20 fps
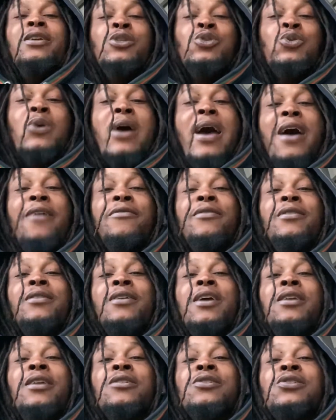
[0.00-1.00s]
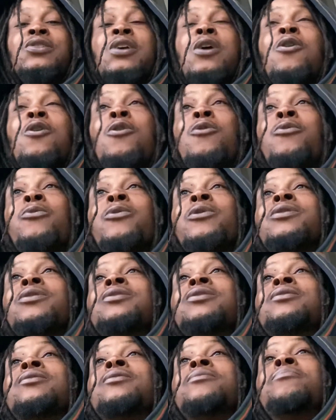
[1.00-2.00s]
Driving," and the song
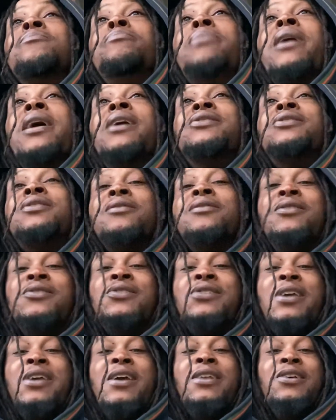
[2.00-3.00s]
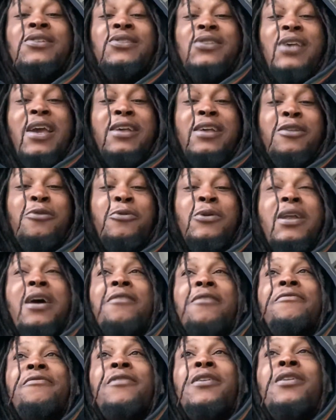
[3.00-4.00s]
was basically saying exactly what I
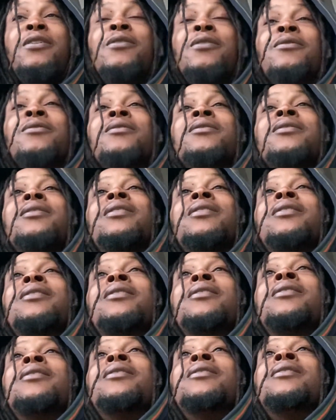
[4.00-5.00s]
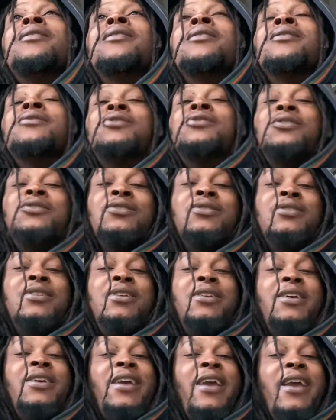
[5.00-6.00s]
feel. She just
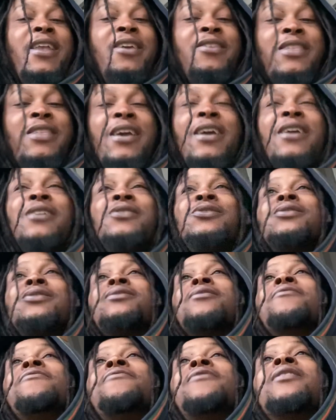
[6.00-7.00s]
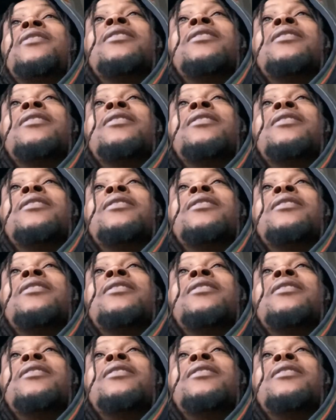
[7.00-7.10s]
needed anything just to feel